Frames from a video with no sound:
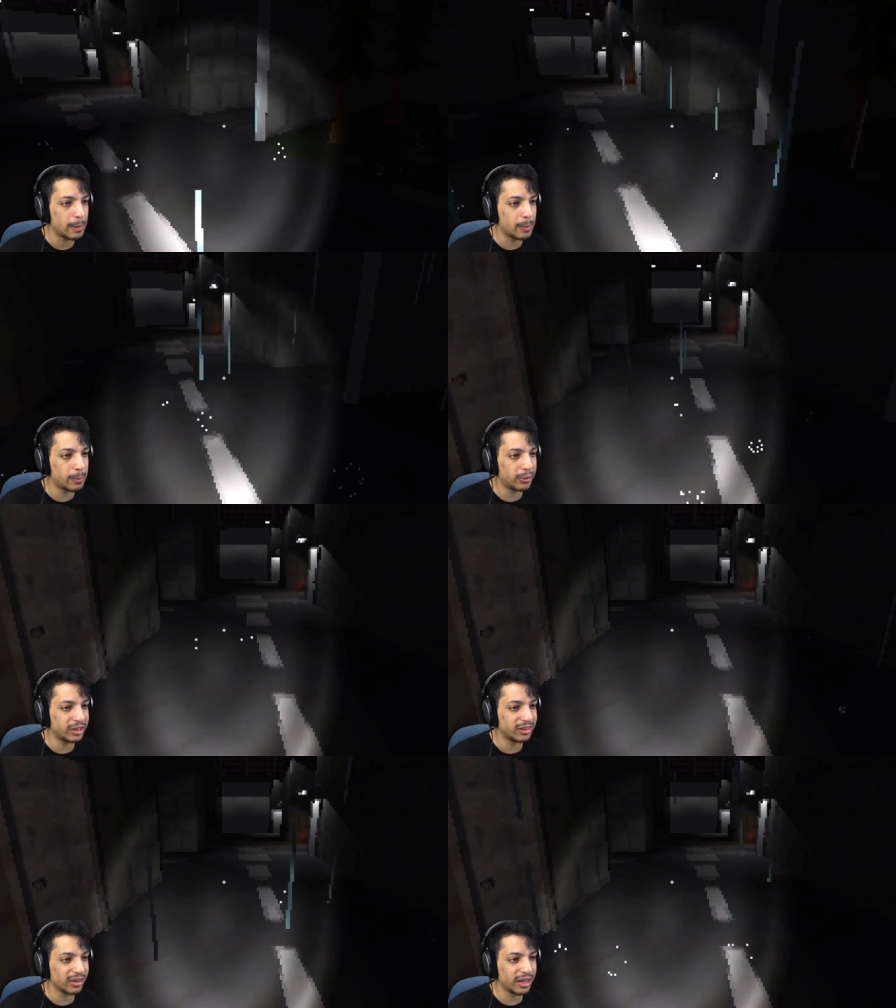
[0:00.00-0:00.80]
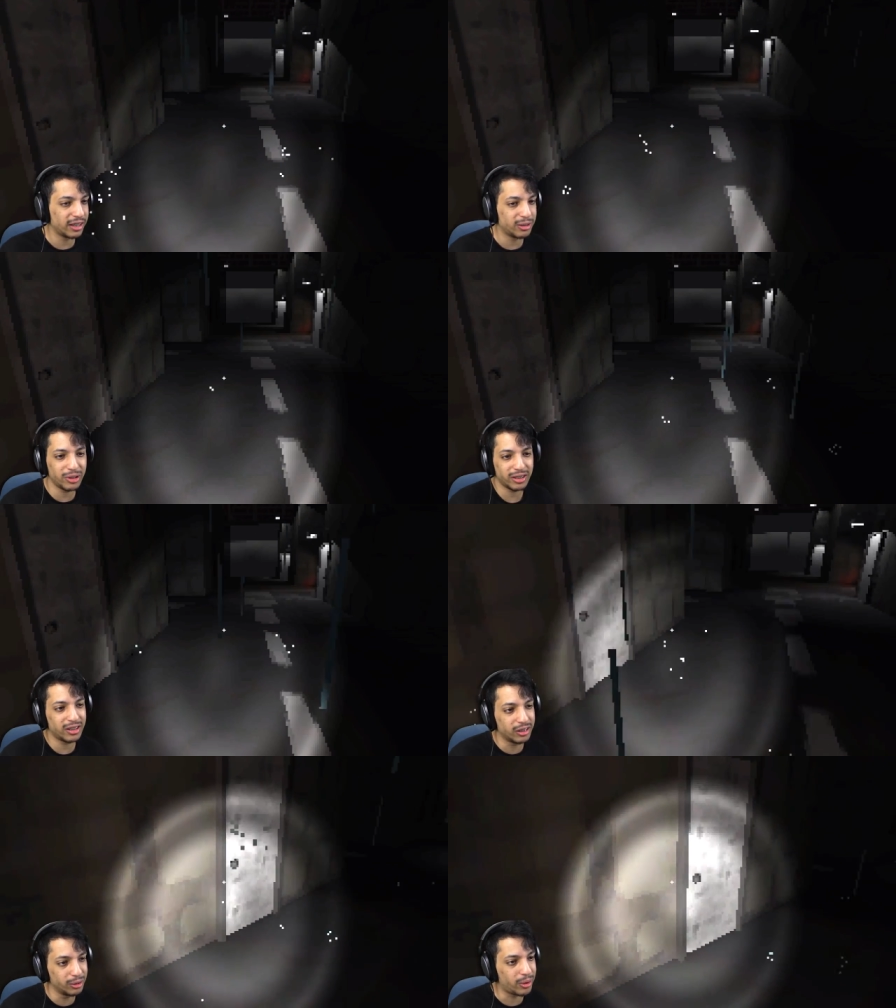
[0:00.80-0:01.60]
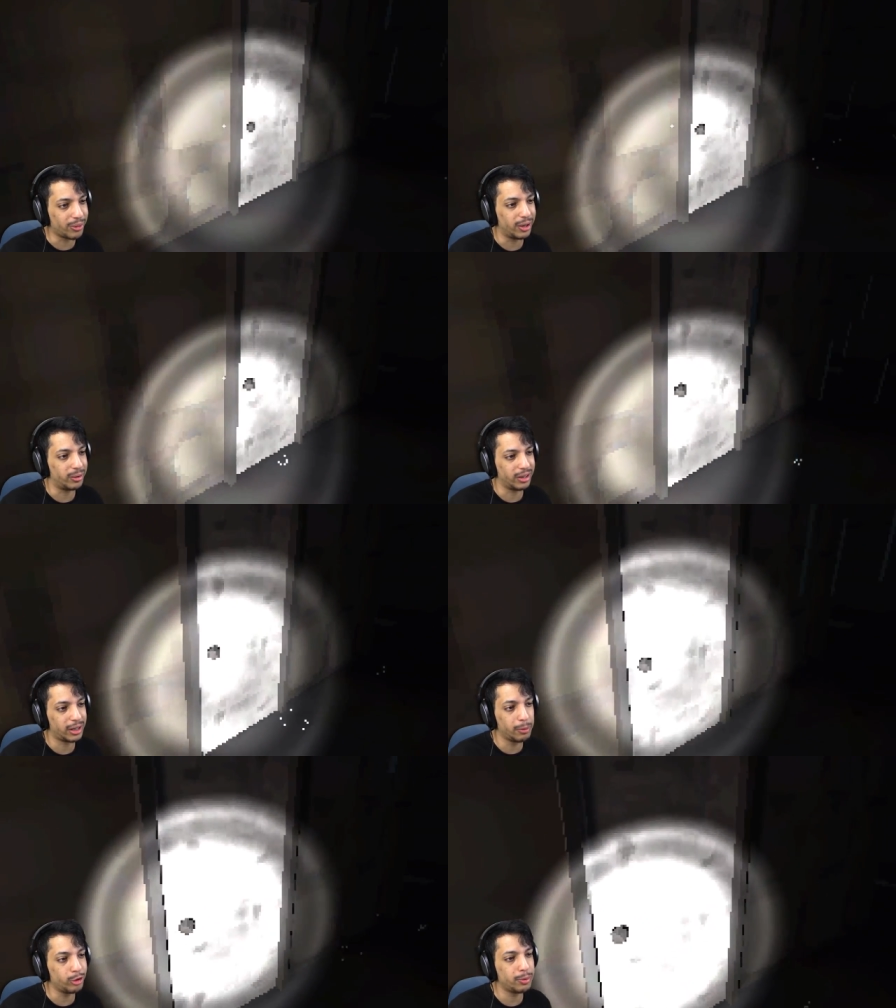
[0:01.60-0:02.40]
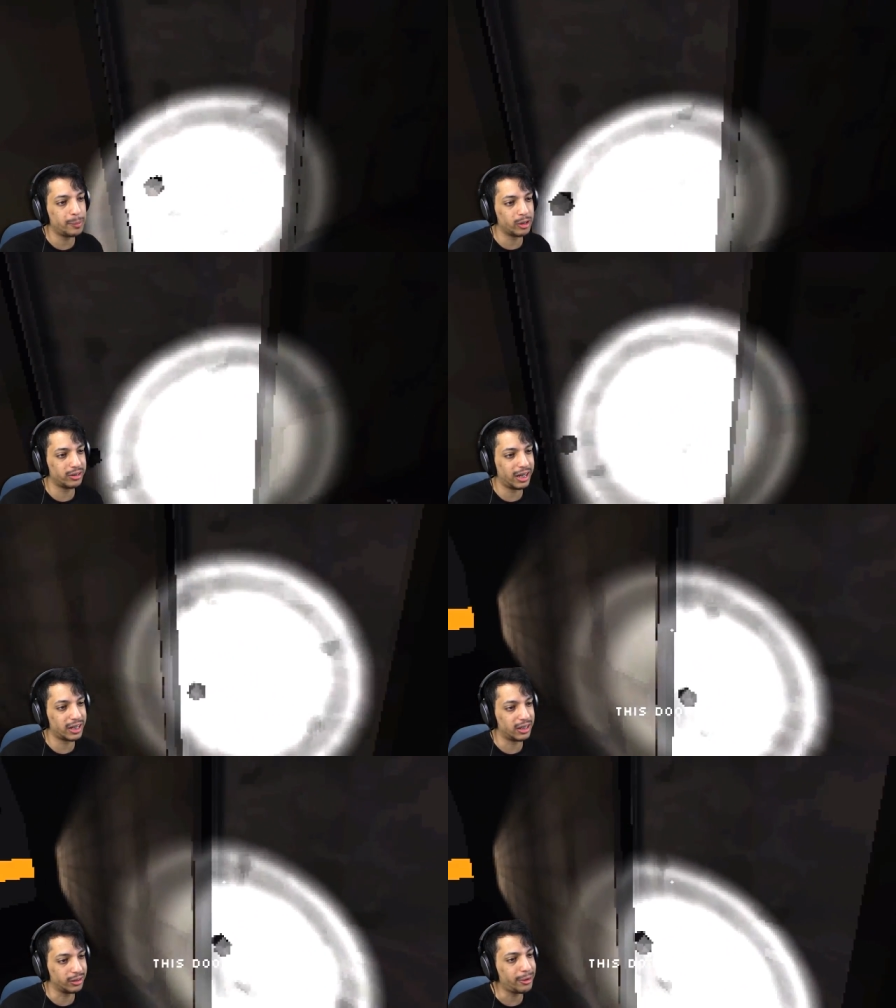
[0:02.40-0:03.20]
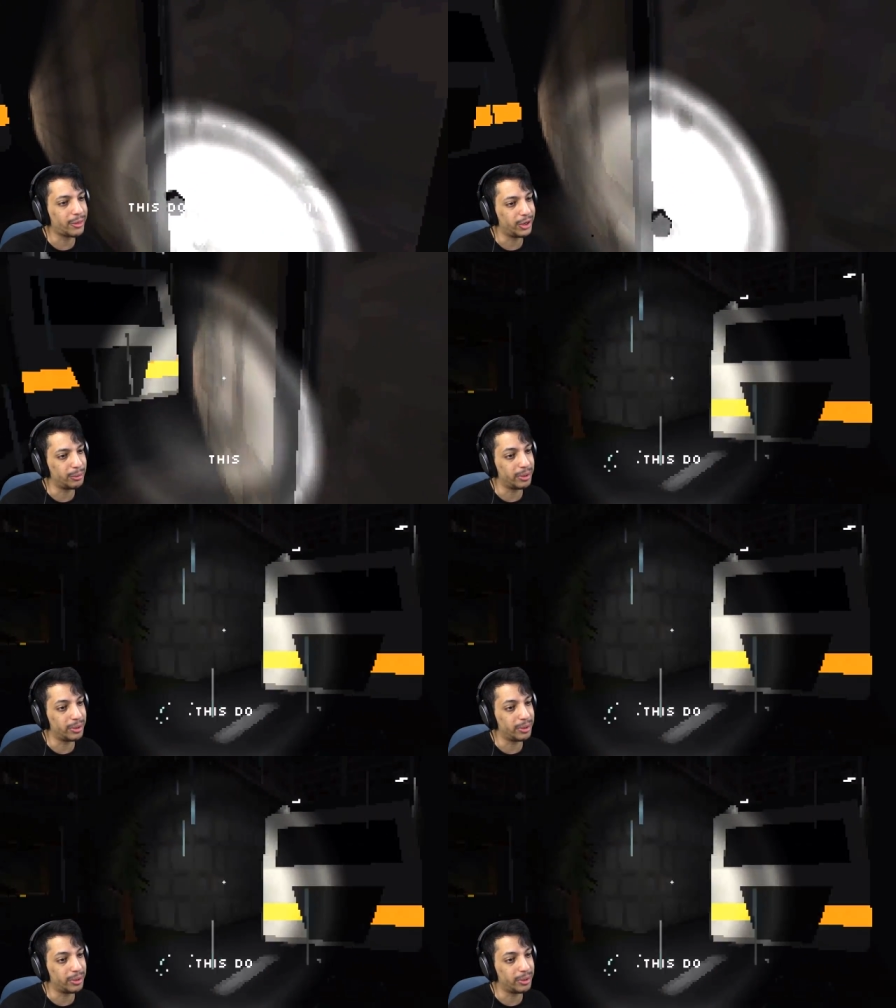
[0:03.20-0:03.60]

But it's like, you're not gonna look there, like most people are not gonna look there,